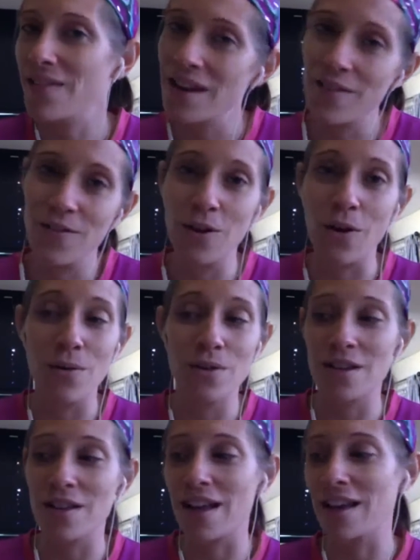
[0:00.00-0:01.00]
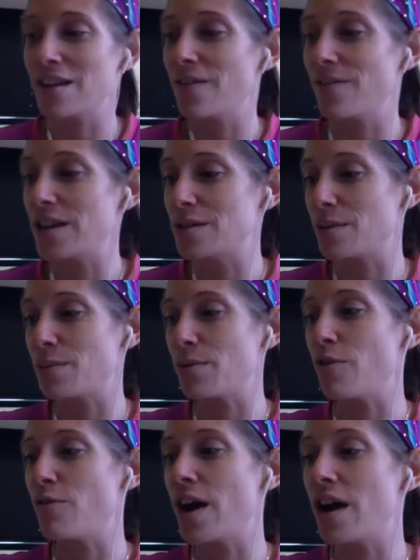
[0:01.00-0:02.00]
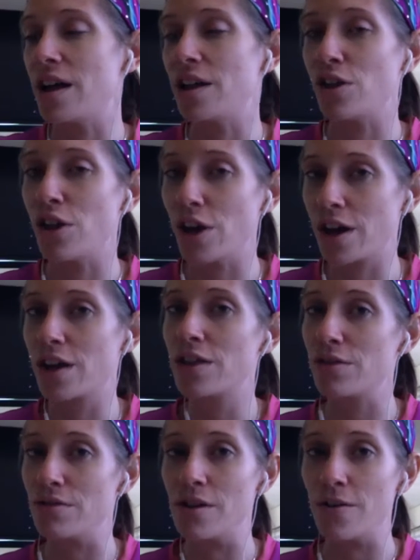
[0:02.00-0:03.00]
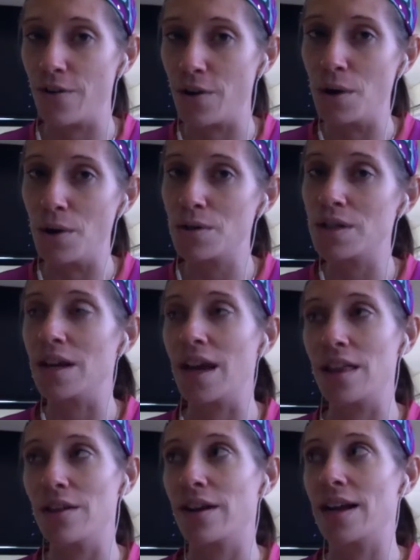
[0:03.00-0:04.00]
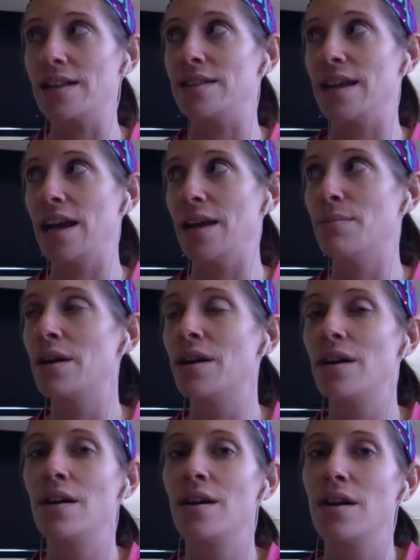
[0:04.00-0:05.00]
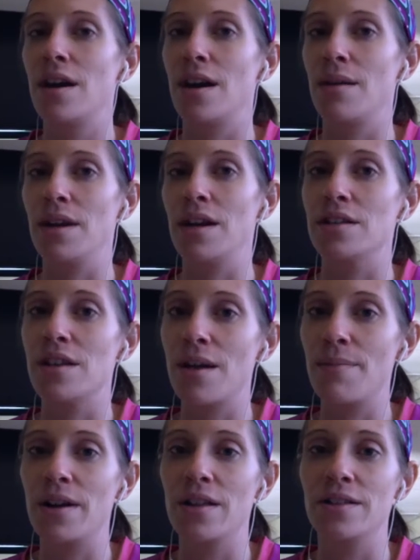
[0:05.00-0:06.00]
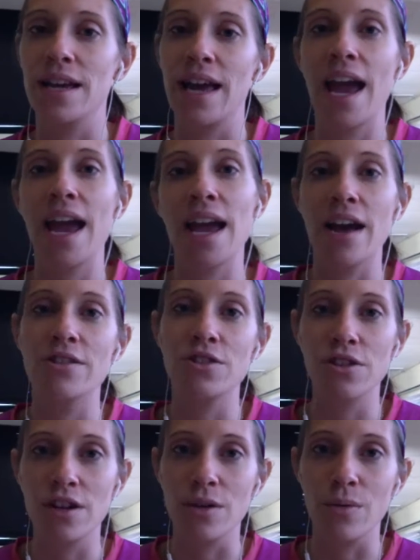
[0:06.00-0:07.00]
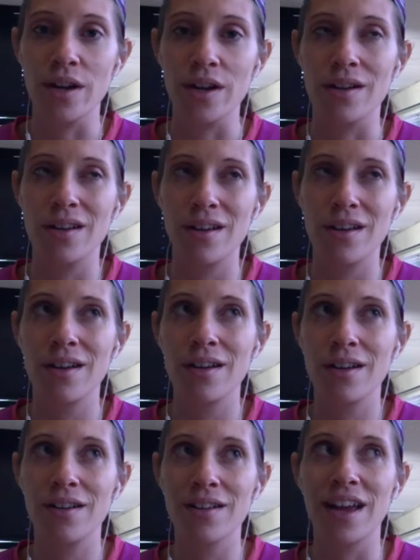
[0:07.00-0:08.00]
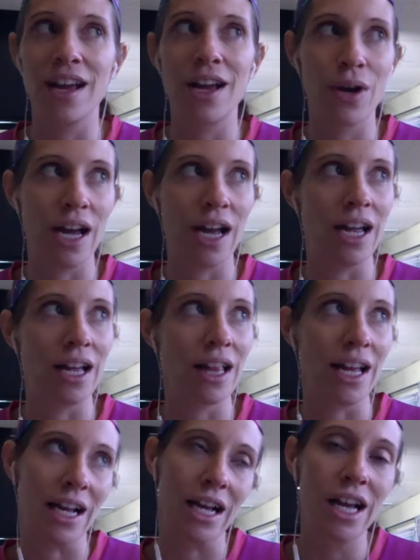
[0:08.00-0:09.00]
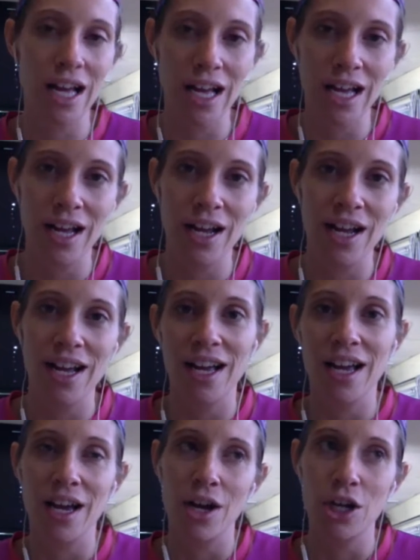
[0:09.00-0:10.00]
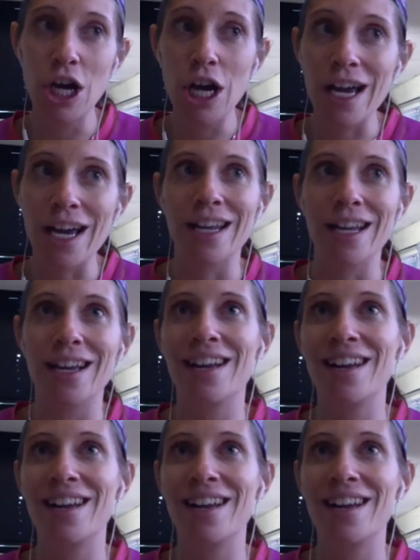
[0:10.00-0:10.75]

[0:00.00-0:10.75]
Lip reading: if you go into like their Facebook profile and look through their photos to get their kid's name, I mean, it's a lot better than saying, hey, how's your little one? You're like, okay, like, good,